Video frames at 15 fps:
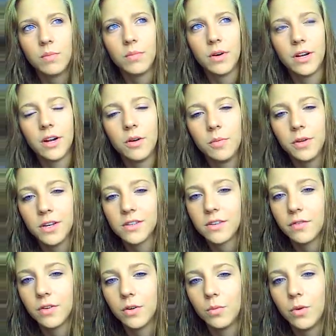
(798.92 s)
But I hope you guys
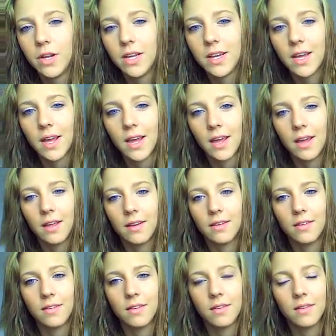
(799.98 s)
have a good week,
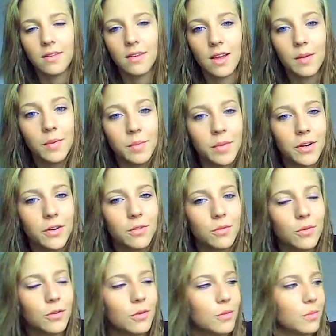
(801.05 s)
and I'm in my new
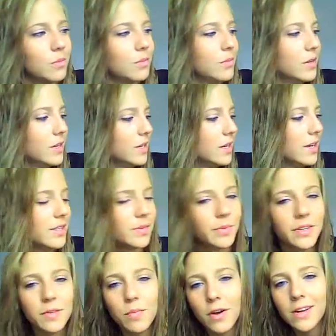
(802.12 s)
room. It's a
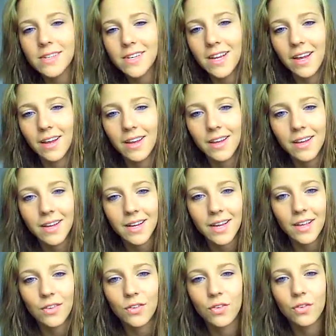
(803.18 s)
bit depressing.
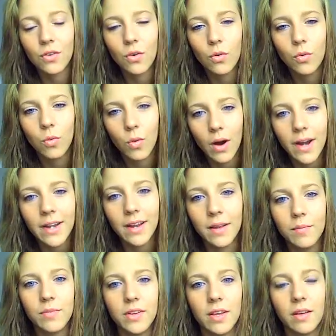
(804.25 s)
It's quite
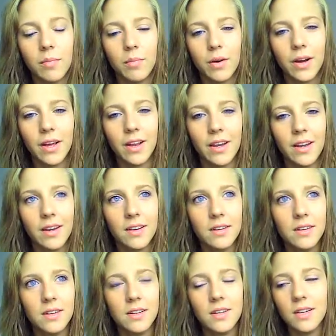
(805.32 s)
empty, but
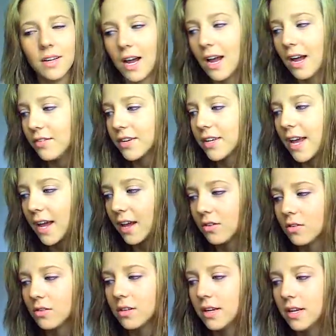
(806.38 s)
I have a
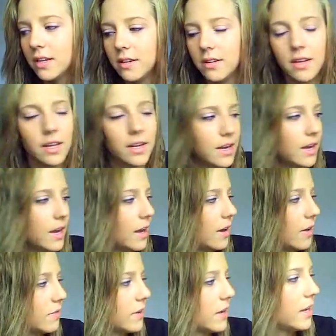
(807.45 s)
candle lit, and I
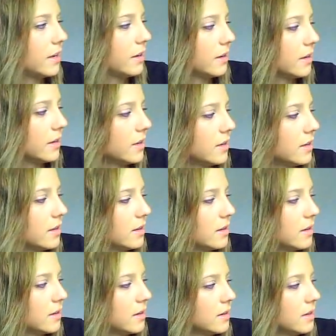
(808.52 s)
have a
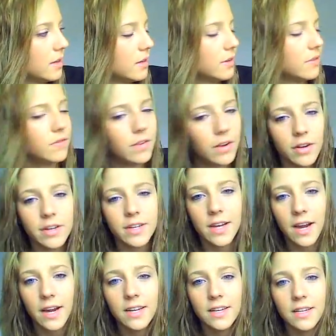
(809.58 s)
very
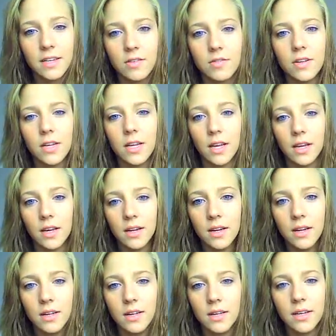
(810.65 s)
tiny TV
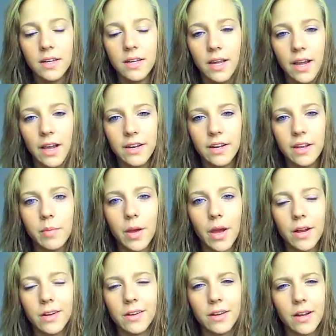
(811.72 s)
and a
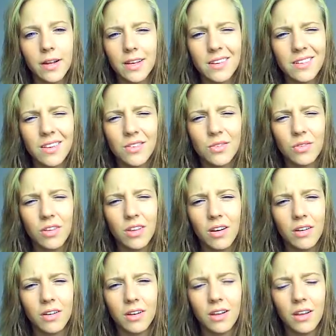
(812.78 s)
bed, and I guess that's really
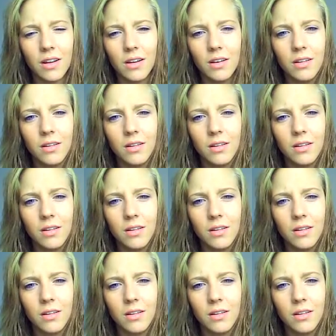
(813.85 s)
all you need.